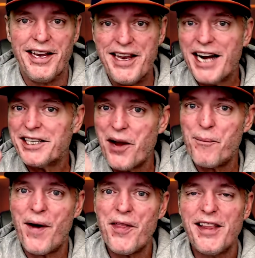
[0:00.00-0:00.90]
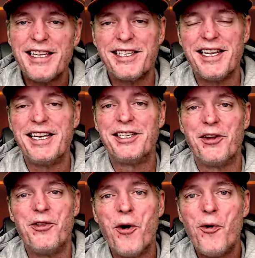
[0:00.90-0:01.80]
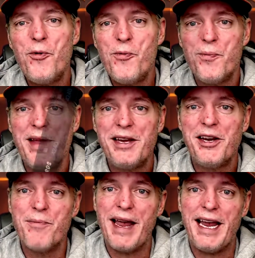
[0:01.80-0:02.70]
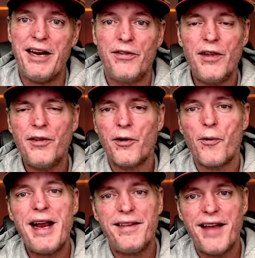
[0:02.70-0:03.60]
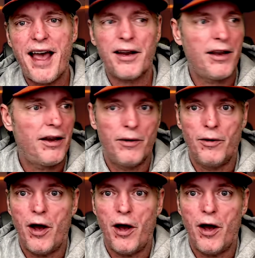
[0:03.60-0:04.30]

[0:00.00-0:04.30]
Next up on the list is No Minion Mage. This is a great deck.